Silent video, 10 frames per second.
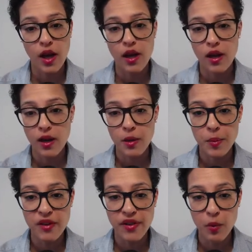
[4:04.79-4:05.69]
Um,
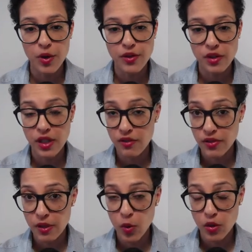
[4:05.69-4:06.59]
if I were to give
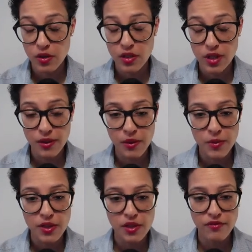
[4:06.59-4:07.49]
him or to send them
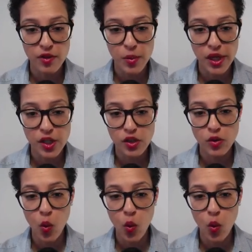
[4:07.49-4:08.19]
this information,